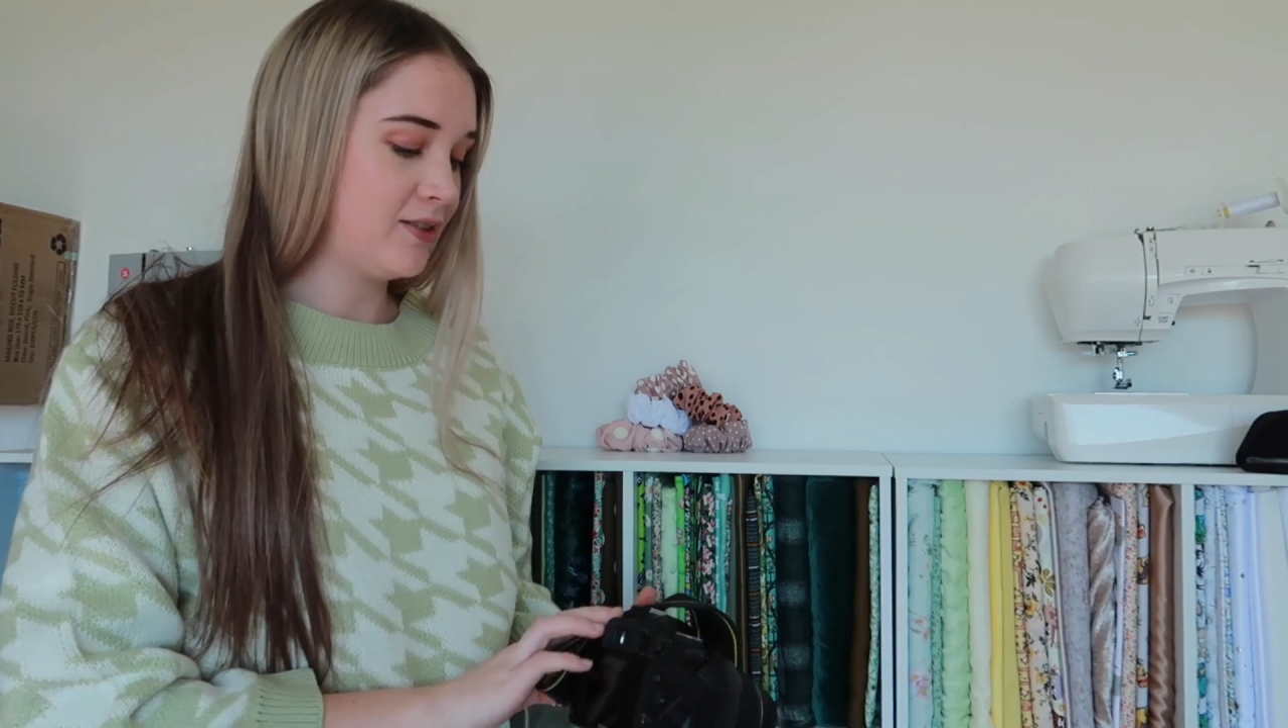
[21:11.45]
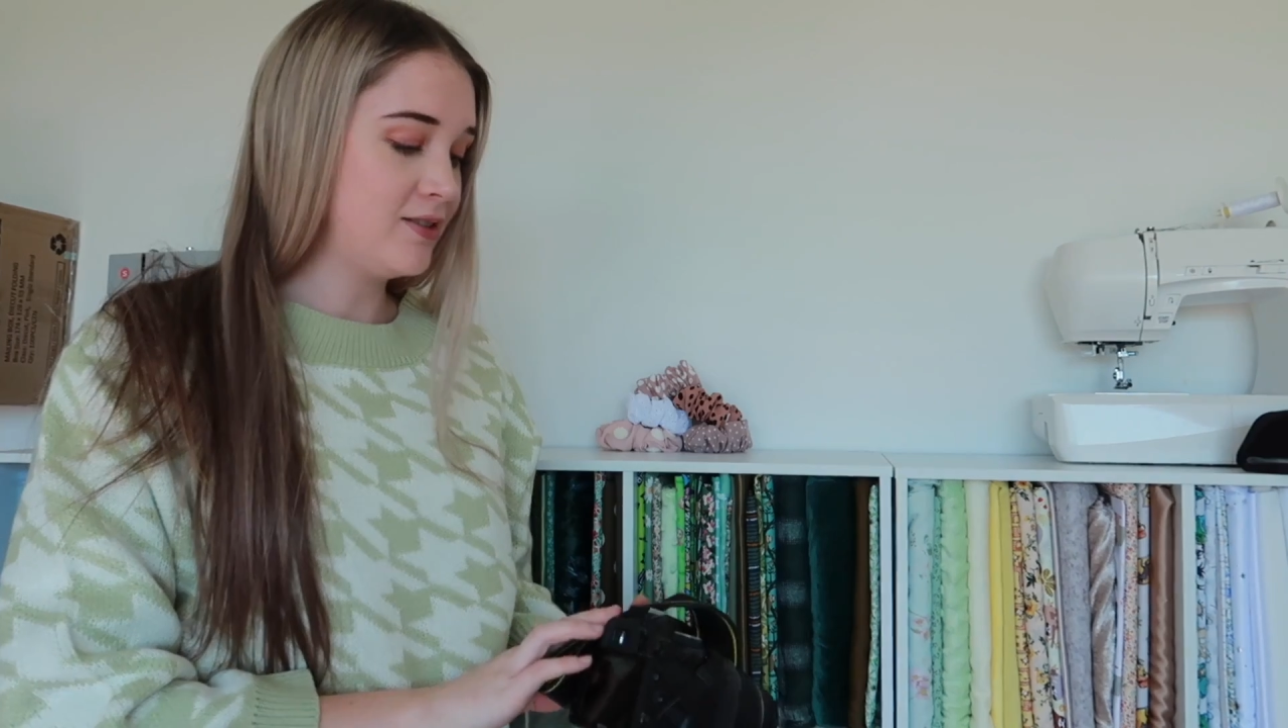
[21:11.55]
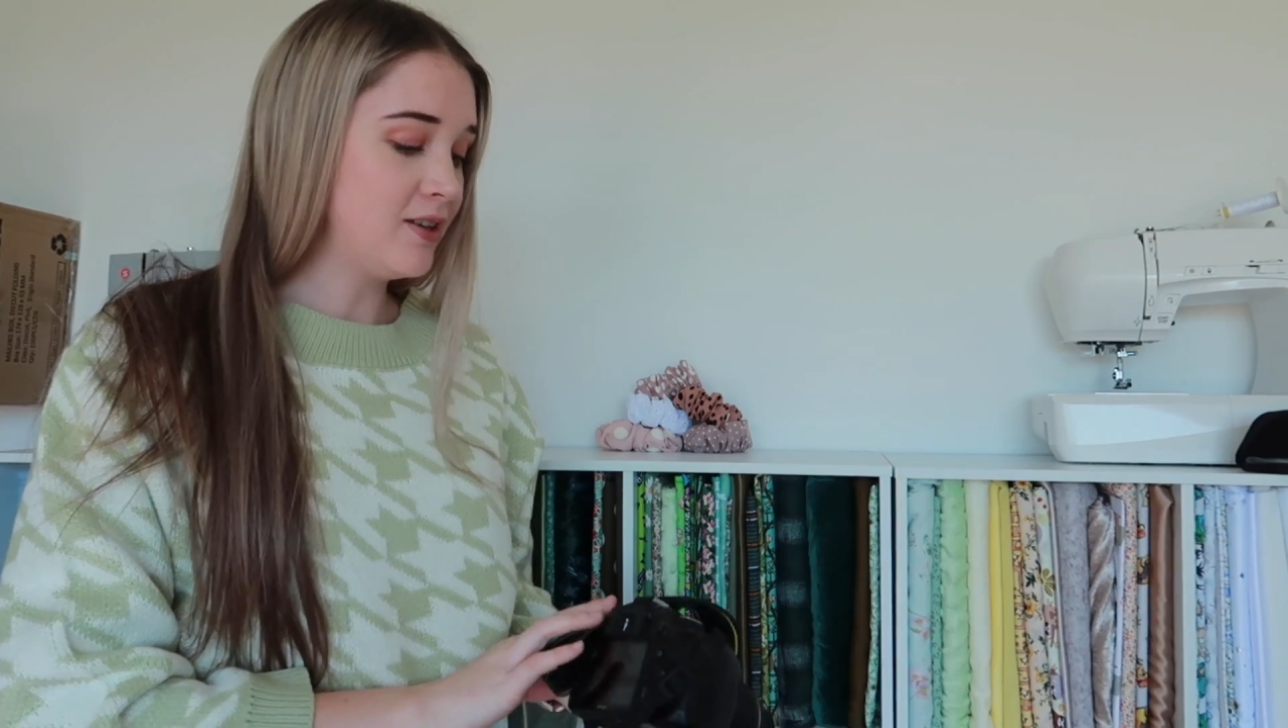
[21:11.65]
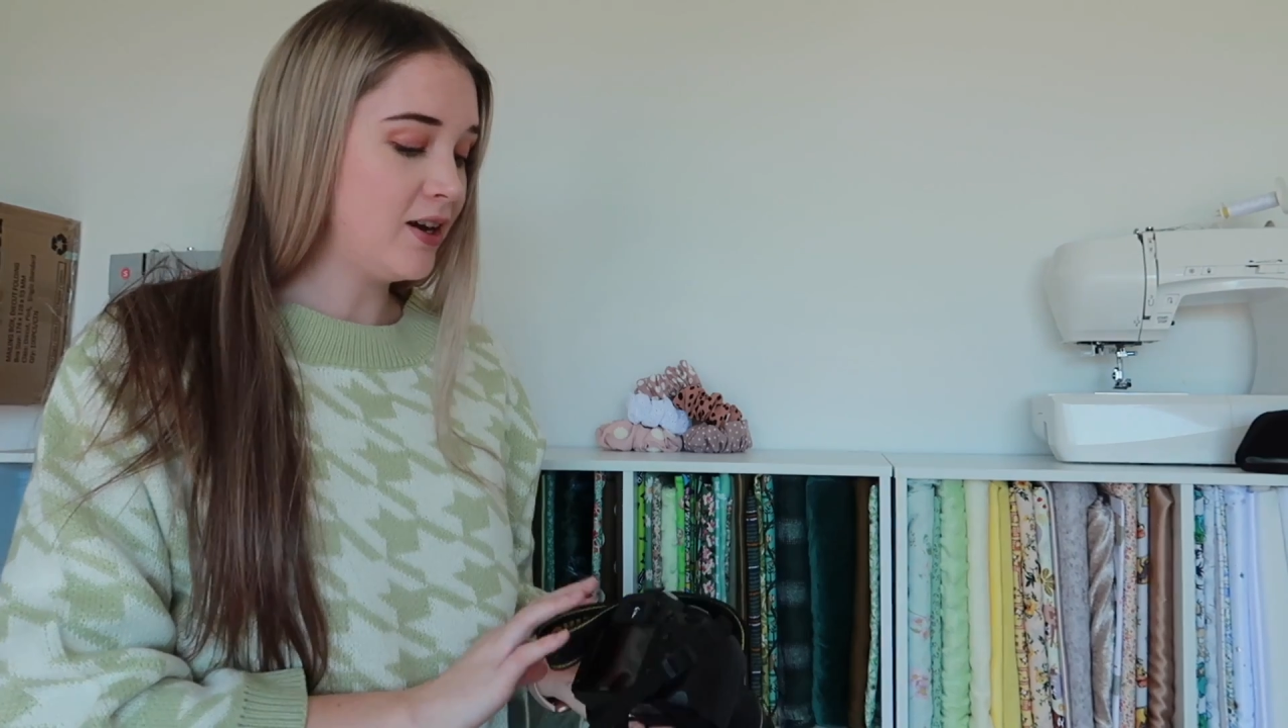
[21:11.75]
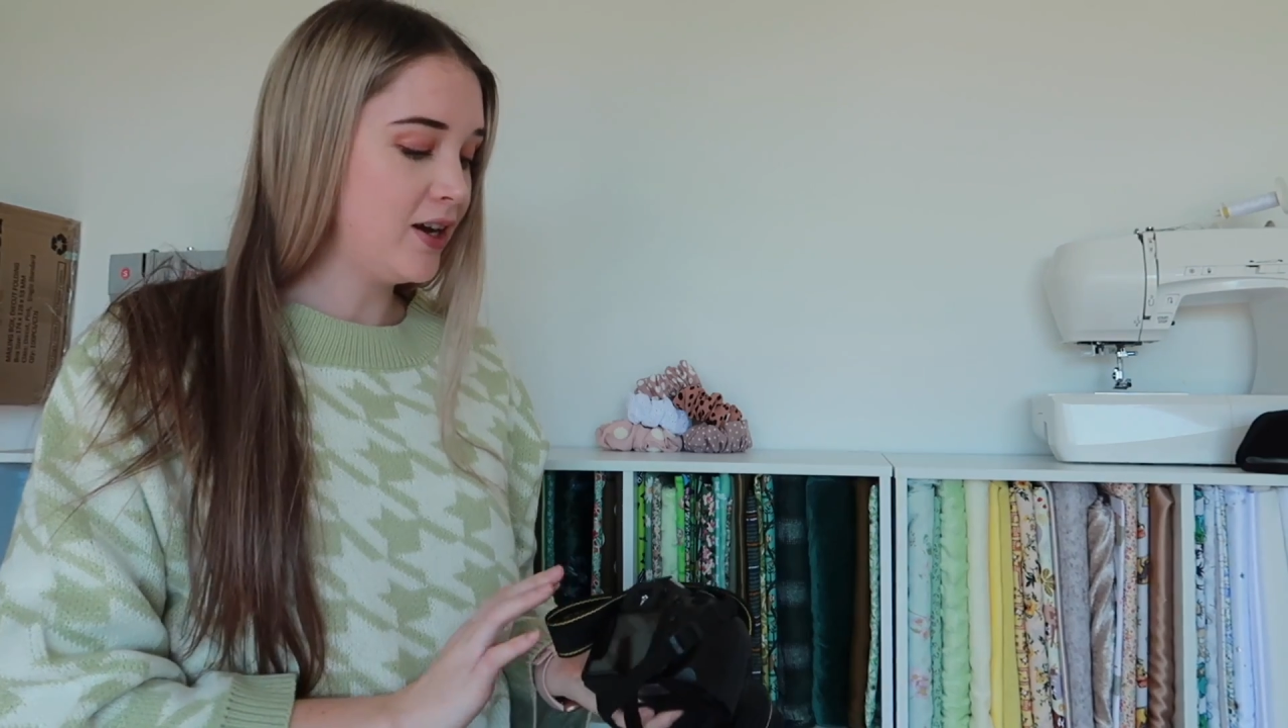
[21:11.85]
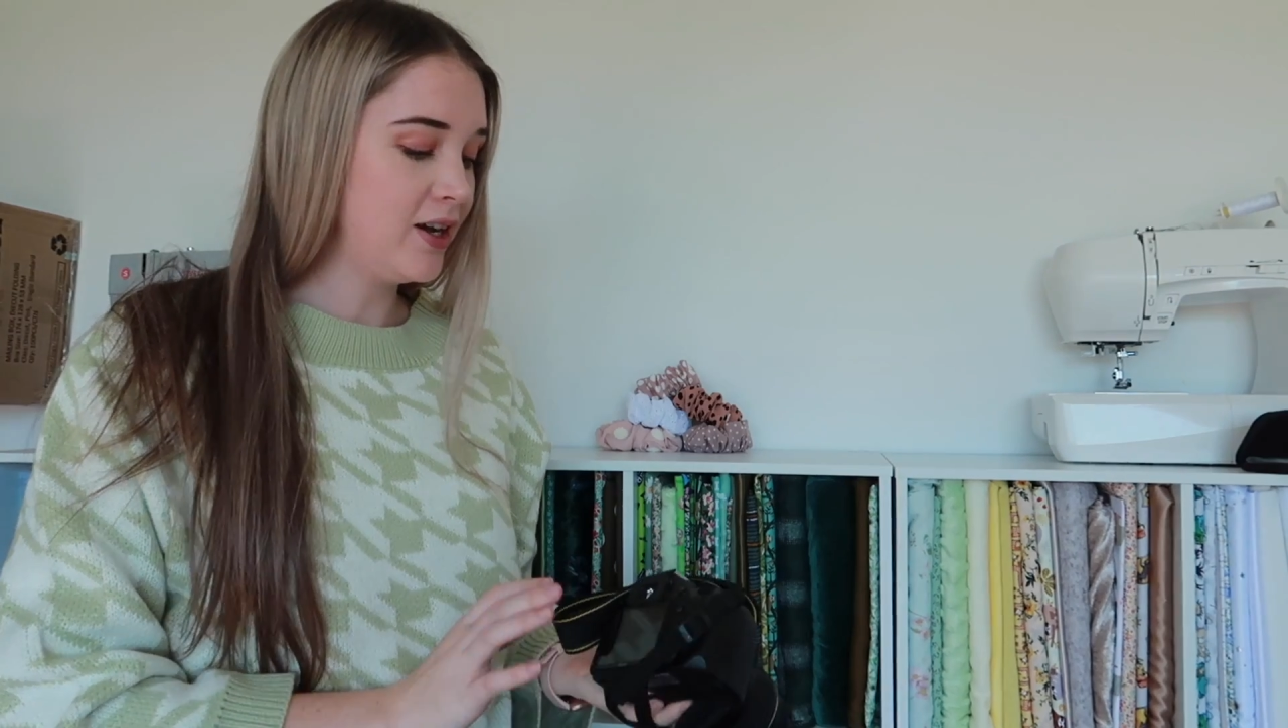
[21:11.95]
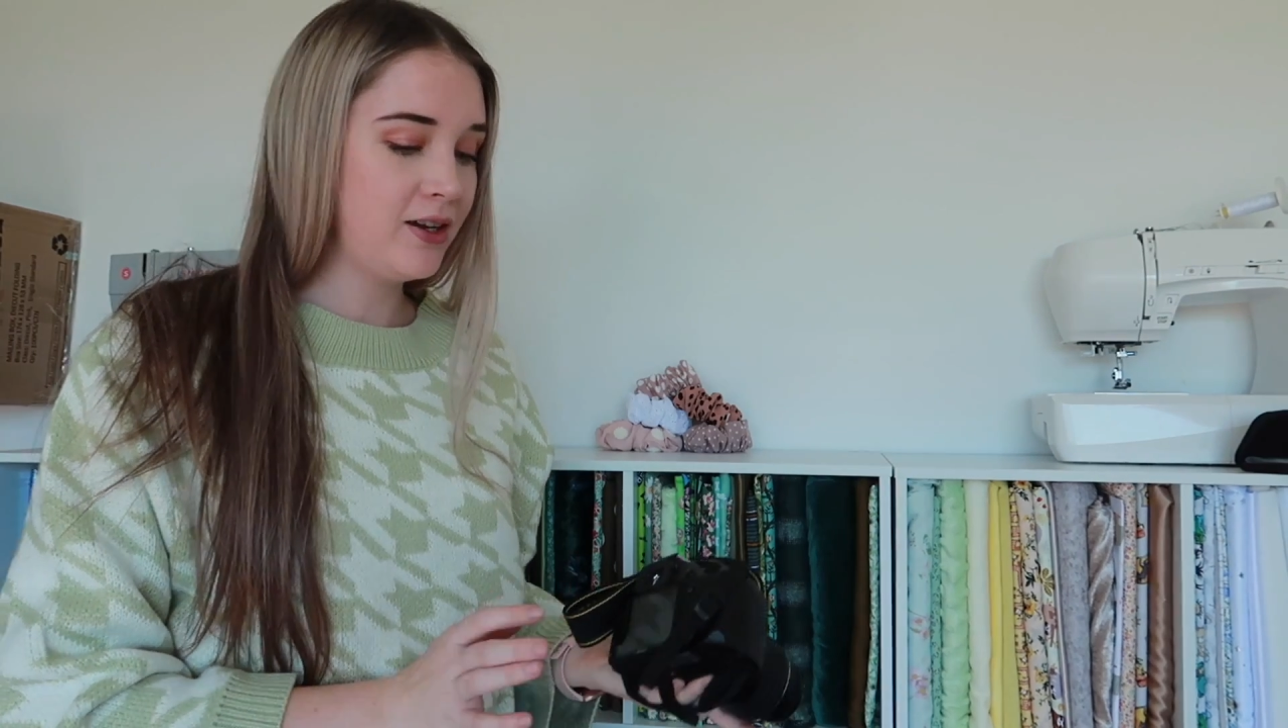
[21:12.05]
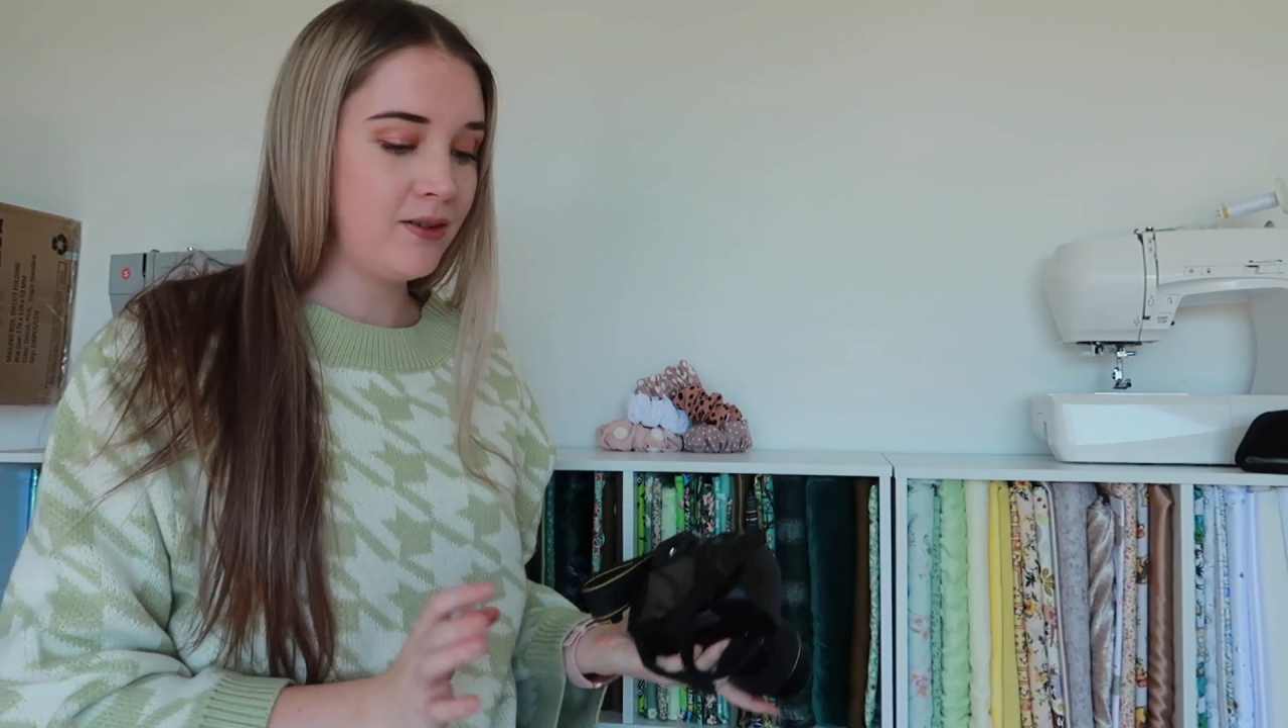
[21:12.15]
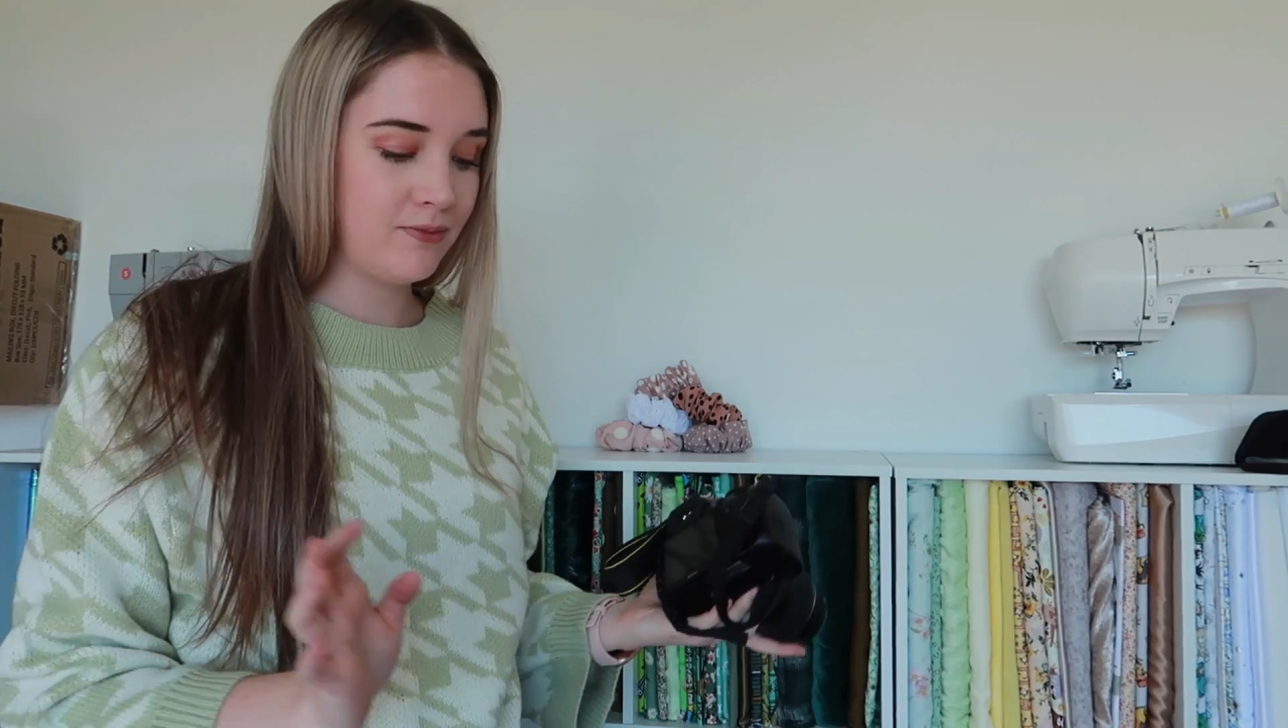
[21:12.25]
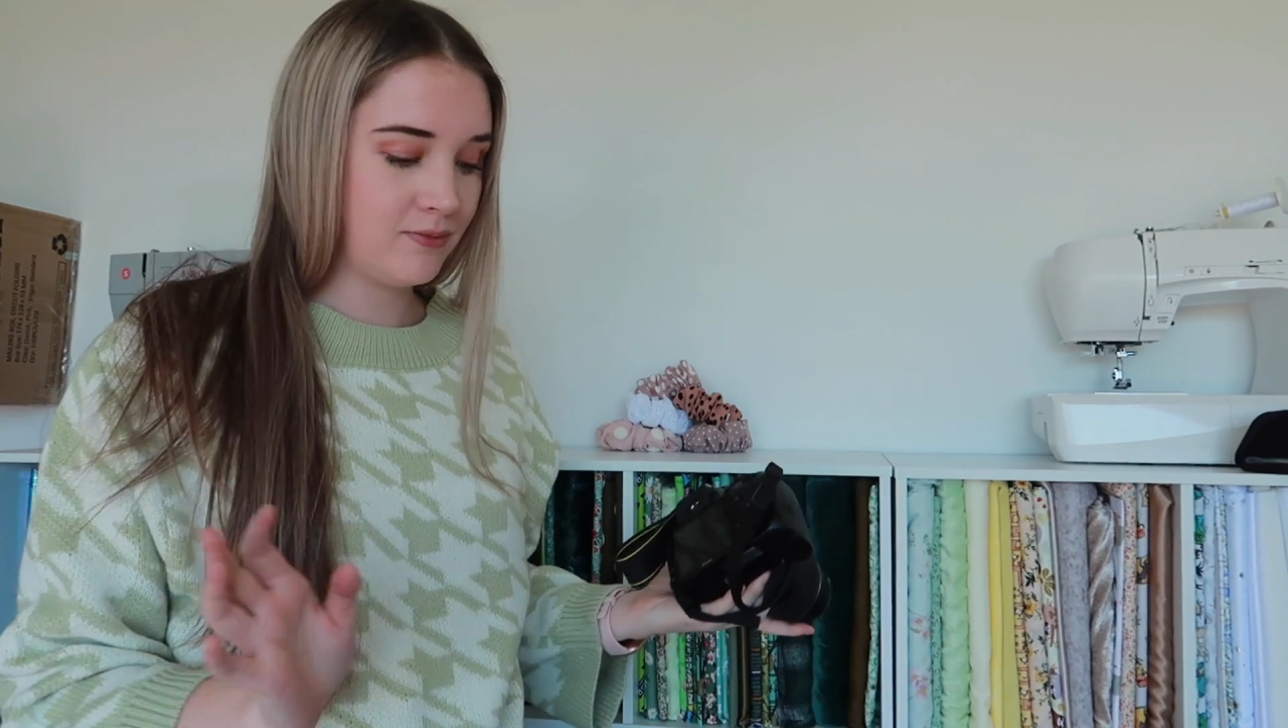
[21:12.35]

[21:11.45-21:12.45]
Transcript: because I